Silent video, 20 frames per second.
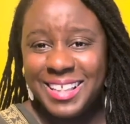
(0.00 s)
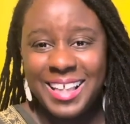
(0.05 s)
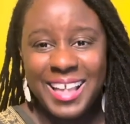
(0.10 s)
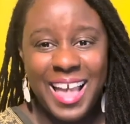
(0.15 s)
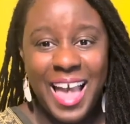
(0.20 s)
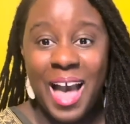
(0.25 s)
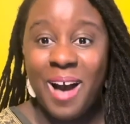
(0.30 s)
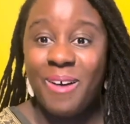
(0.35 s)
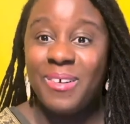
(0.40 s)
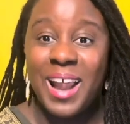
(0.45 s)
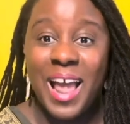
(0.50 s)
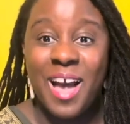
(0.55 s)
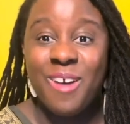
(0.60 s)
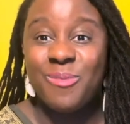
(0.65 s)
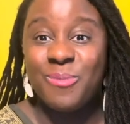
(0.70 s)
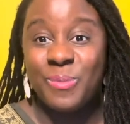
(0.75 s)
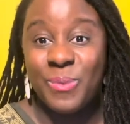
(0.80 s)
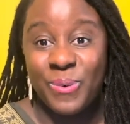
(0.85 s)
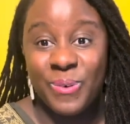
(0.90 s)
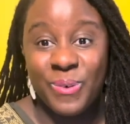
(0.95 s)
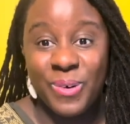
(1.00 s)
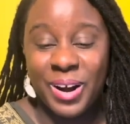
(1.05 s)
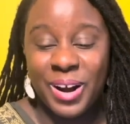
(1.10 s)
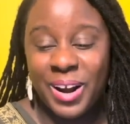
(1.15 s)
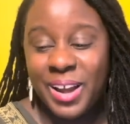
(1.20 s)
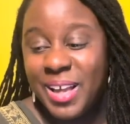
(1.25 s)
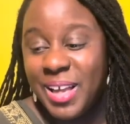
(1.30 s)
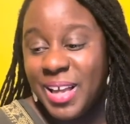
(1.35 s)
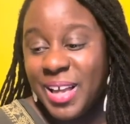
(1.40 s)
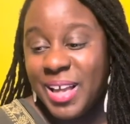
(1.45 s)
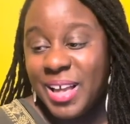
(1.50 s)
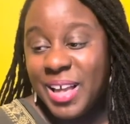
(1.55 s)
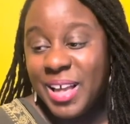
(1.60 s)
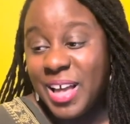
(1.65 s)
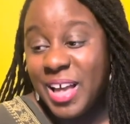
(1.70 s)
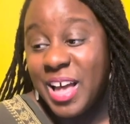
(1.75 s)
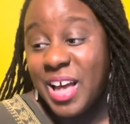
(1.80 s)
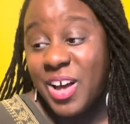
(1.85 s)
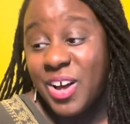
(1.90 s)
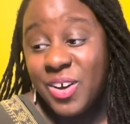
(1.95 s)
I would have more
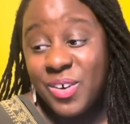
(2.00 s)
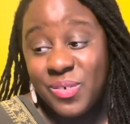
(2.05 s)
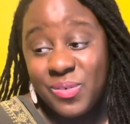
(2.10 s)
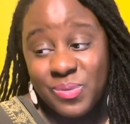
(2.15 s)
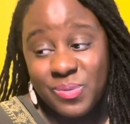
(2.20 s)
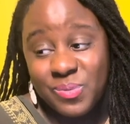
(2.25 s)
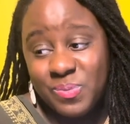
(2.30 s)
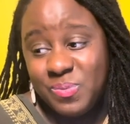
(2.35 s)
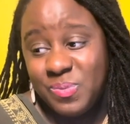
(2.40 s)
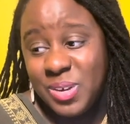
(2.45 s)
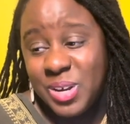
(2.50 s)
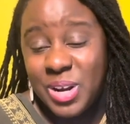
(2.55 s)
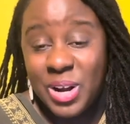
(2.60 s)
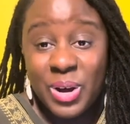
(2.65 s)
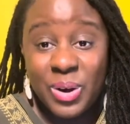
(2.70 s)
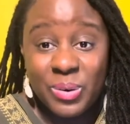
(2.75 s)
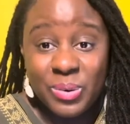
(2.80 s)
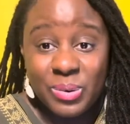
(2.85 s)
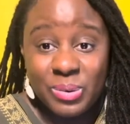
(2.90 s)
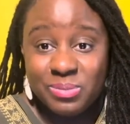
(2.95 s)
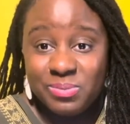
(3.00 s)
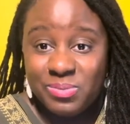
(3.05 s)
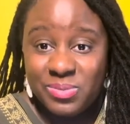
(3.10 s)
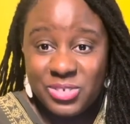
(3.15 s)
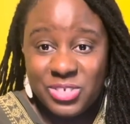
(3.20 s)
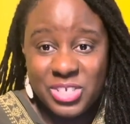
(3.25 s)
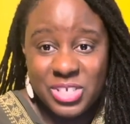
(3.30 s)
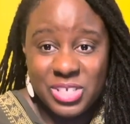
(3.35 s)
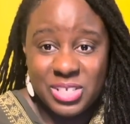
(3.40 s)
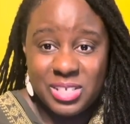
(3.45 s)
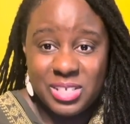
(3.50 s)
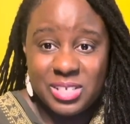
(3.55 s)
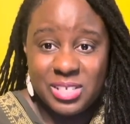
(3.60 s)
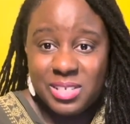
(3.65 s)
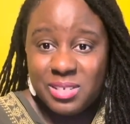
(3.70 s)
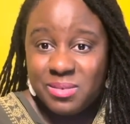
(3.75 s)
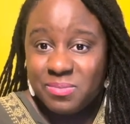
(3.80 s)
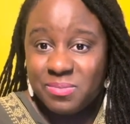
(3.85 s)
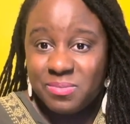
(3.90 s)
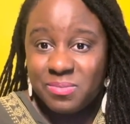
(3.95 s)
of,
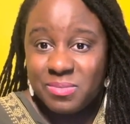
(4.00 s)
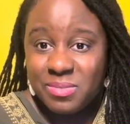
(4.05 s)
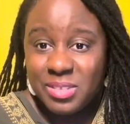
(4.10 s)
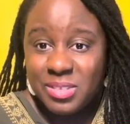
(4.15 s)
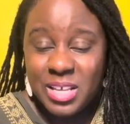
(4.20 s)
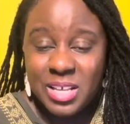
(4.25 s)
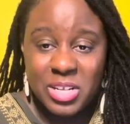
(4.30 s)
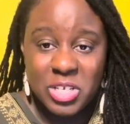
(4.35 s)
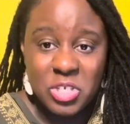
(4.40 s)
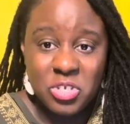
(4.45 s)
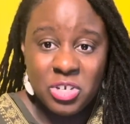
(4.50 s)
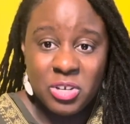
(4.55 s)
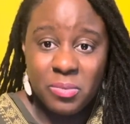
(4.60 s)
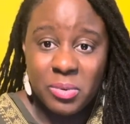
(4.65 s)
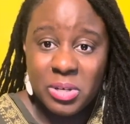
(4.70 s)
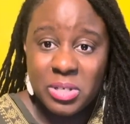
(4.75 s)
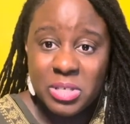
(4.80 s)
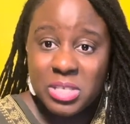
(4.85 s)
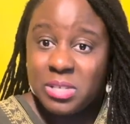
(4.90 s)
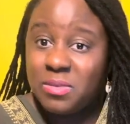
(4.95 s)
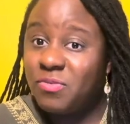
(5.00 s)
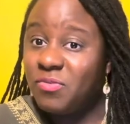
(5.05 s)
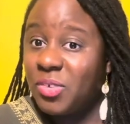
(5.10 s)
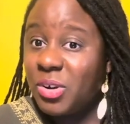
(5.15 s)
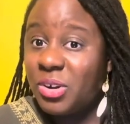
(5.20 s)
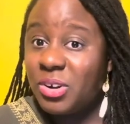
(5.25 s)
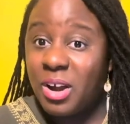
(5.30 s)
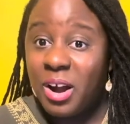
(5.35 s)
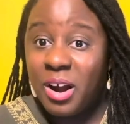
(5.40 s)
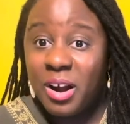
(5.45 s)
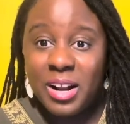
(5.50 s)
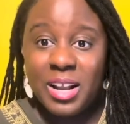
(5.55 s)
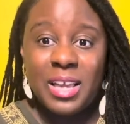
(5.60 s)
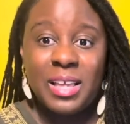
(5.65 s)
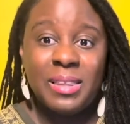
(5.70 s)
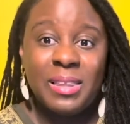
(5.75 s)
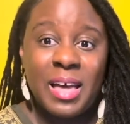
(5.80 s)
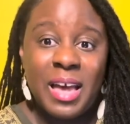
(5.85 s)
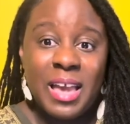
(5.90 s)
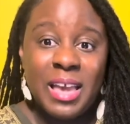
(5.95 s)
just industry versus inferiority.
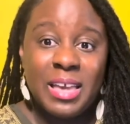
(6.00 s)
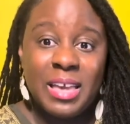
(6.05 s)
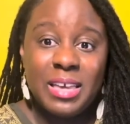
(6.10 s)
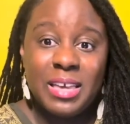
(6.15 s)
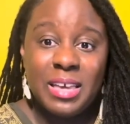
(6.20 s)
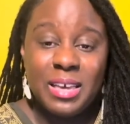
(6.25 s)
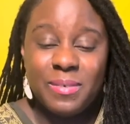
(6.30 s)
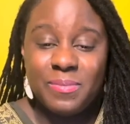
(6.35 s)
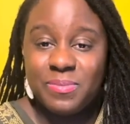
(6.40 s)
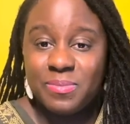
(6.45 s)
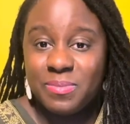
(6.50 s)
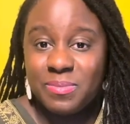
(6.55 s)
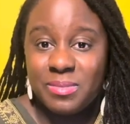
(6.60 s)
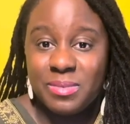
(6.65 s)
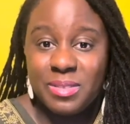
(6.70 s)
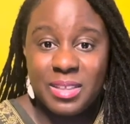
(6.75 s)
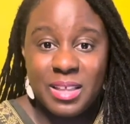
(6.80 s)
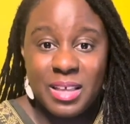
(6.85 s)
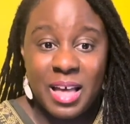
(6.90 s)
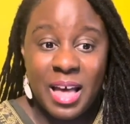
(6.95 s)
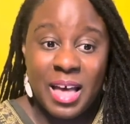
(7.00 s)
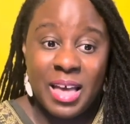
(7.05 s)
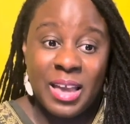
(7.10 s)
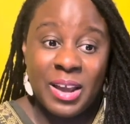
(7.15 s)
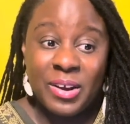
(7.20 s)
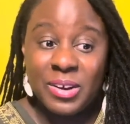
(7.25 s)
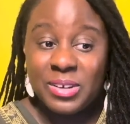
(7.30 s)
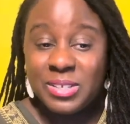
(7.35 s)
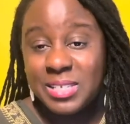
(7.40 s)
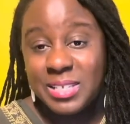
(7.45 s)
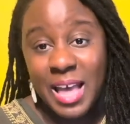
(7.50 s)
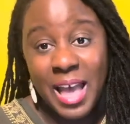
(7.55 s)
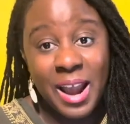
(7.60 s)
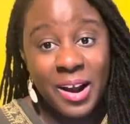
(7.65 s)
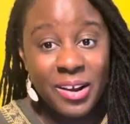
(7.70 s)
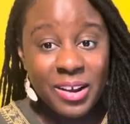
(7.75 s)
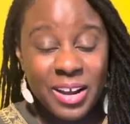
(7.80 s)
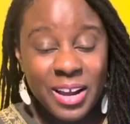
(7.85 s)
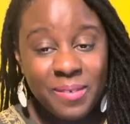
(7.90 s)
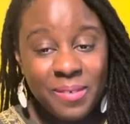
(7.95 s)
Like Erickson's
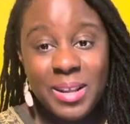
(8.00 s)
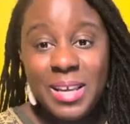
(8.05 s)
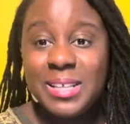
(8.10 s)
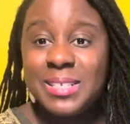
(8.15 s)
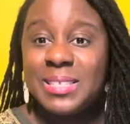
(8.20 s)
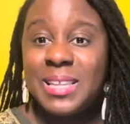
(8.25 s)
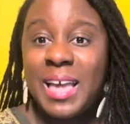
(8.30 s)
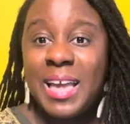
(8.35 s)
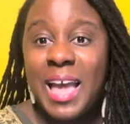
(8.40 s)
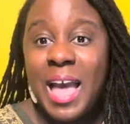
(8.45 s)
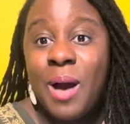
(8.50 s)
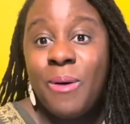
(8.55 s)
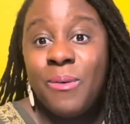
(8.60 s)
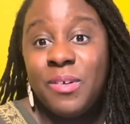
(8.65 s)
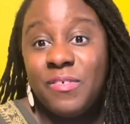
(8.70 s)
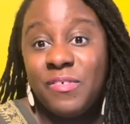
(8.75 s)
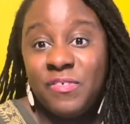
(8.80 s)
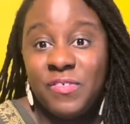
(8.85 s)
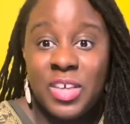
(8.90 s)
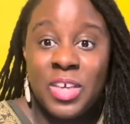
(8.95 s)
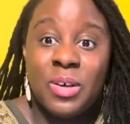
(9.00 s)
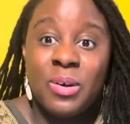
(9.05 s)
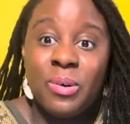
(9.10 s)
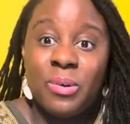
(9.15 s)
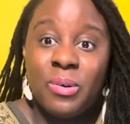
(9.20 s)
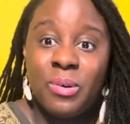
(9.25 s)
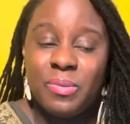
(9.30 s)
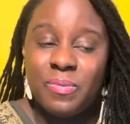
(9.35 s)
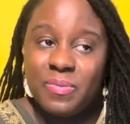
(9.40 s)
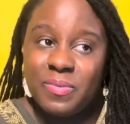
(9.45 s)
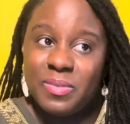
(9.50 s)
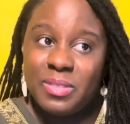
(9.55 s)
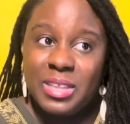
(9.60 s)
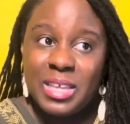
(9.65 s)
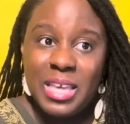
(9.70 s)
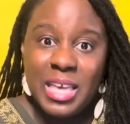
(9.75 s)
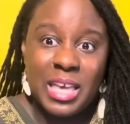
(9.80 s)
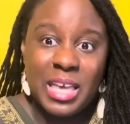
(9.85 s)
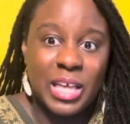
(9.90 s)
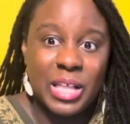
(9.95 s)
hierarchy of needs, like I would feel
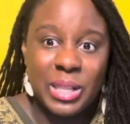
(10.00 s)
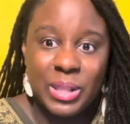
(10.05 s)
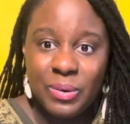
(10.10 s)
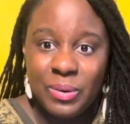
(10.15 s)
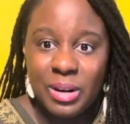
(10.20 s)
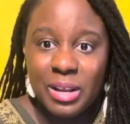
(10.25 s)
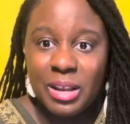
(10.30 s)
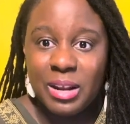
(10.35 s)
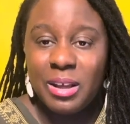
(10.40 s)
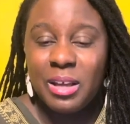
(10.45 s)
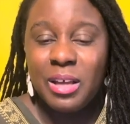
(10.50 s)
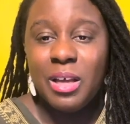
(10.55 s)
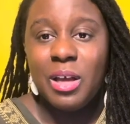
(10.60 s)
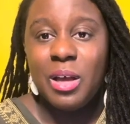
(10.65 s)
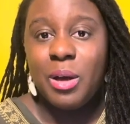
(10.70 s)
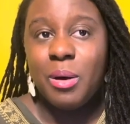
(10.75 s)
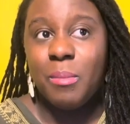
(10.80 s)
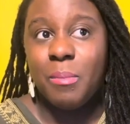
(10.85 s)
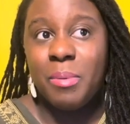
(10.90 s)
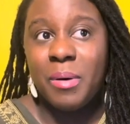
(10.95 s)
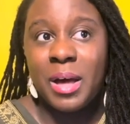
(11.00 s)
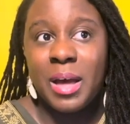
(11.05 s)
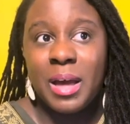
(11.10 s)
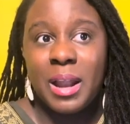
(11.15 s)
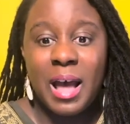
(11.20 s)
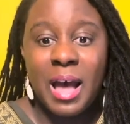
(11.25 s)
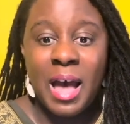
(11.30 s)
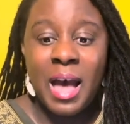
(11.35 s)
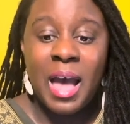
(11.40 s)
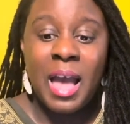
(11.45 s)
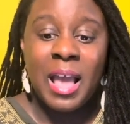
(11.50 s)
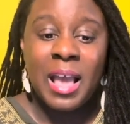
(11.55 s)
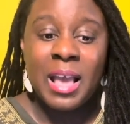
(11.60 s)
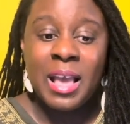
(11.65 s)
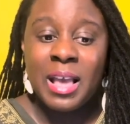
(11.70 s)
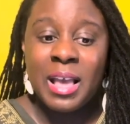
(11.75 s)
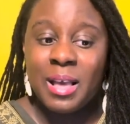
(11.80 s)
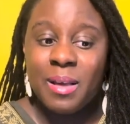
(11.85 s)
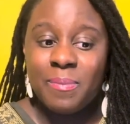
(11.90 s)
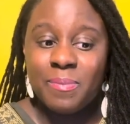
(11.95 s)
included. But
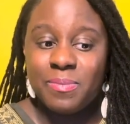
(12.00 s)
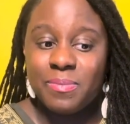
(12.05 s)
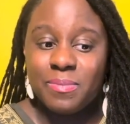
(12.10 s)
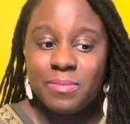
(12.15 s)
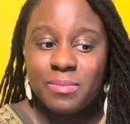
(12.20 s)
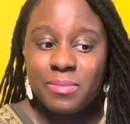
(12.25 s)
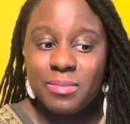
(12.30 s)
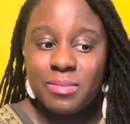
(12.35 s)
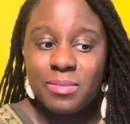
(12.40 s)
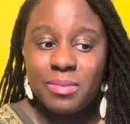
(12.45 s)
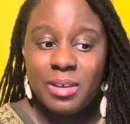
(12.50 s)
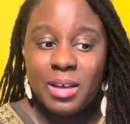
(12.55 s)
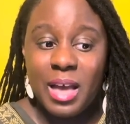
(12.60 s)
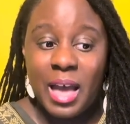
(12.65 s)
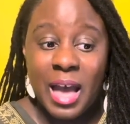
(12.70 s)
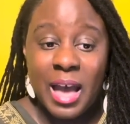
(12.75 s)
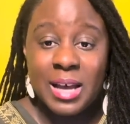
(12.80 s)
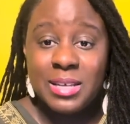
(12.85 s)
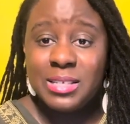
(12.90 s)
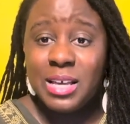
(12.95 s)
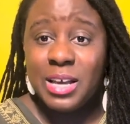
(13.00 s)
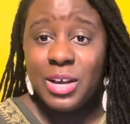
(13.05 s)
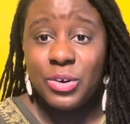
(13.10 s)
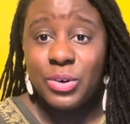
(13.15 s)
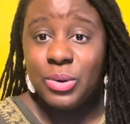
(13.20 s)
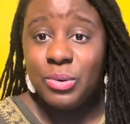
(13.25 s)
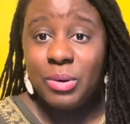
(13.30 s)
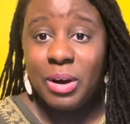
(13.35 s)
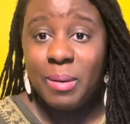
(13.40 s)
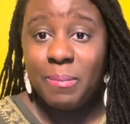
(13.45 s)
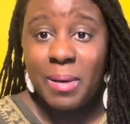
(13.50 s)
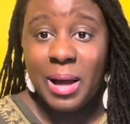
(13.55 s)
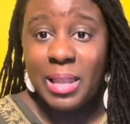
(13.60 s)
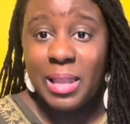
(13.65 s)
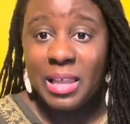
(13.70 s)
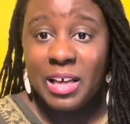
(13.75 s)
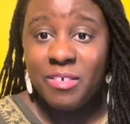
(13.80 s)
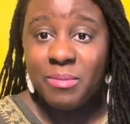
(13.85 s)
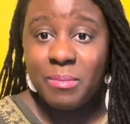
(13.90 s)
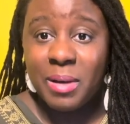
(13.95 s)
as I grew up, I
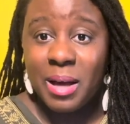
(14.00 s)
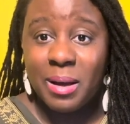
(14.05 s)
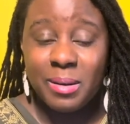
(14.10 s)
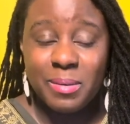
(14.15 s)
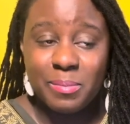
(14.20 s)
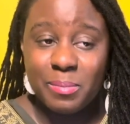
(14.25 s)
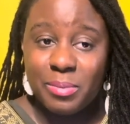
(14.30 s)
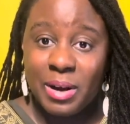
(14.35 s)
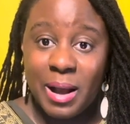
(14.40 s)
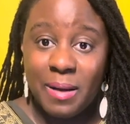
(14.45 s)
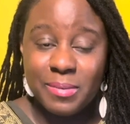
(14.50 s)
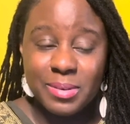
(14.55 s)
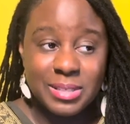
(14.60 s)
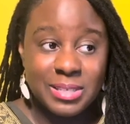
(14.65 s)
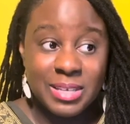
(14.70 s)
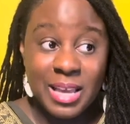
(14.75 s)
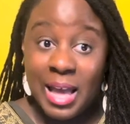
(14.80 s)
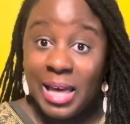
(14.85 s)
love my privacy.